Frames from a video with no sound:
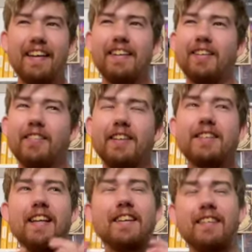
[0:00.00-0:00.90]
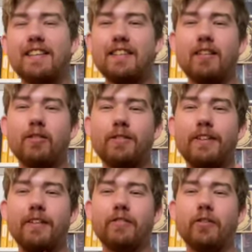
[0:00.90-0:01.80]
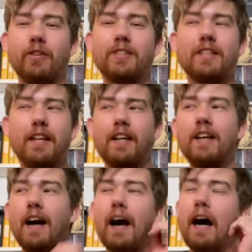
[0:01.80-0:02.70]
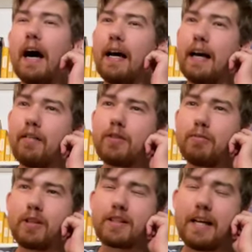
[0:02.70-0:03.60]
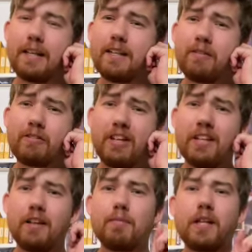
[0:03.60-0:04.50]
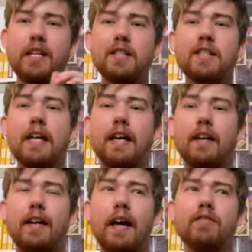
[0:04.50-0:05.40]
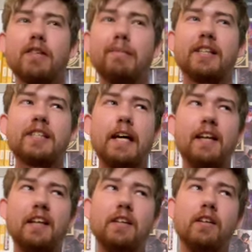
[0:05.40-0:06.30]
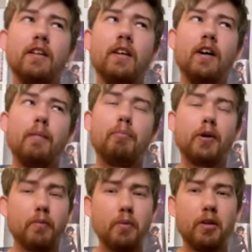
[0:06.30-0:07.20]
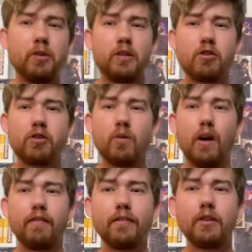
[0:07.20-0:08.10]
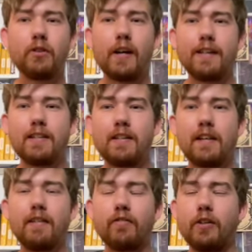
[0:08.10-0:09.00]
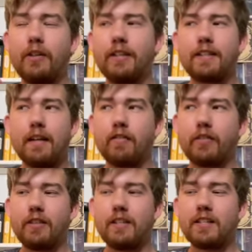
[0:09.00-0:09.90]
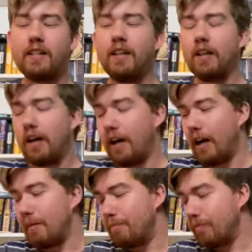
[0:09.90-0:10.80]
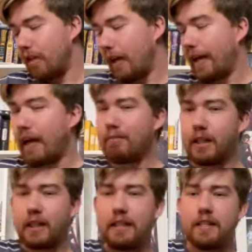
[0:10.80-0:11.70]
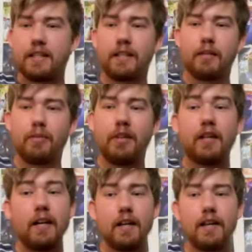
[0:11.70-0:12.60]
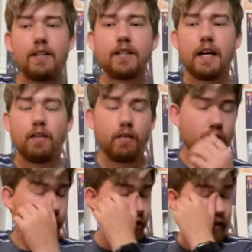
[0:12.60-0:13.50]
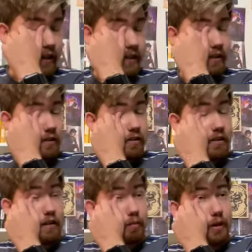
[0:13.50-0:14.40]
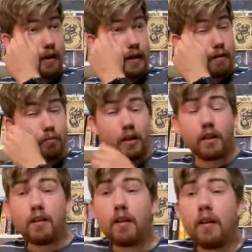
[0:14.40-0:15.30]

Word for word: Anyways, that's not what we're here for. Today, I have some exciting reading updates and I have some exciting book mail to show off for you guys today. Very excited for this. Um, I have my keys here because I don't know if you guys can see behind me,